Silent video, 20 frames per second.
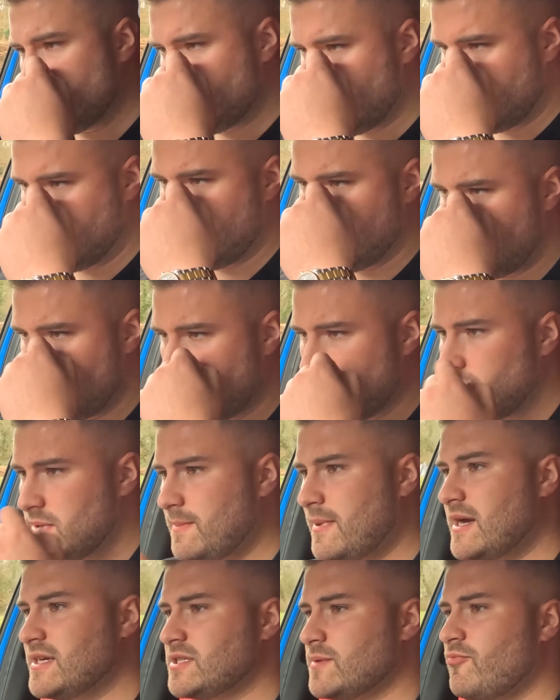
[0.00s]
which has took me
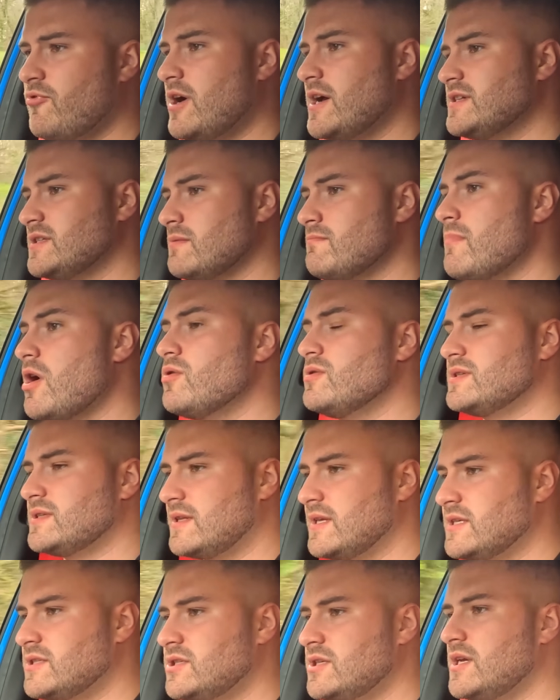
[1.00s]
by surprise the most
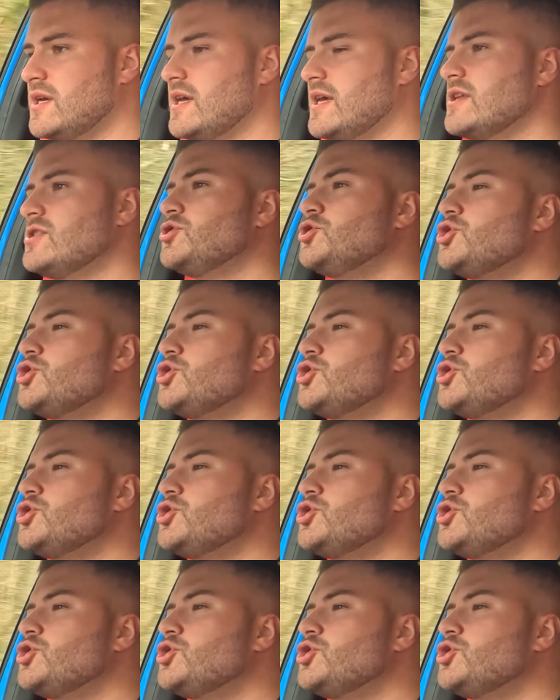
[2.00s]
this year in